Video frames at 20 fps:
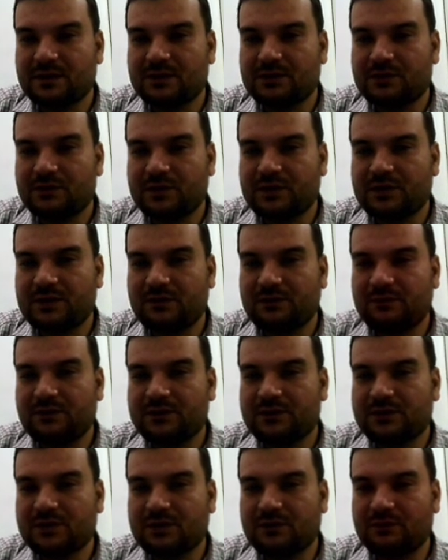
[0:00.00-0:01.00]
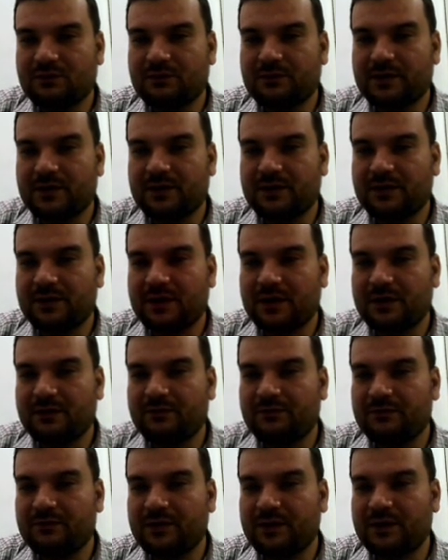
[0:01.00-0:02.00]
20 fisher women
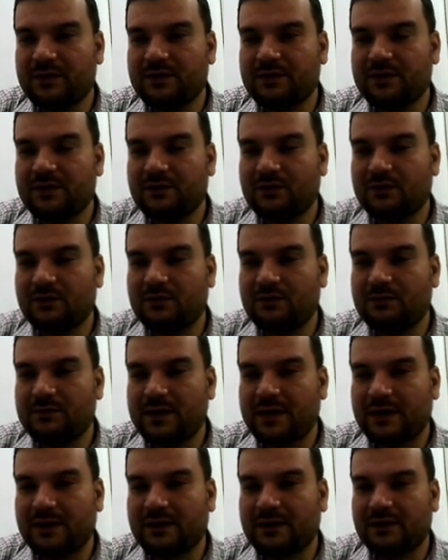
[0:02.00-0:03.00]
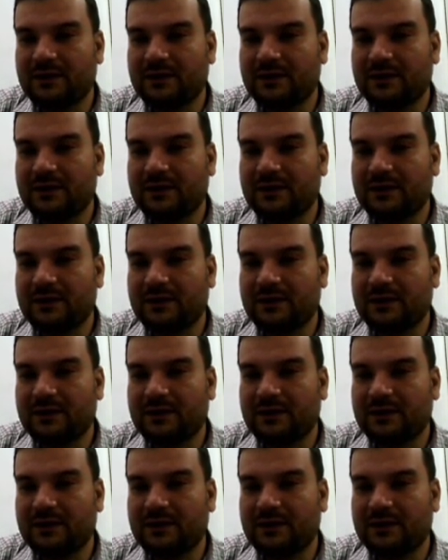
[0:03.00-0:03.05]
have made their own bank.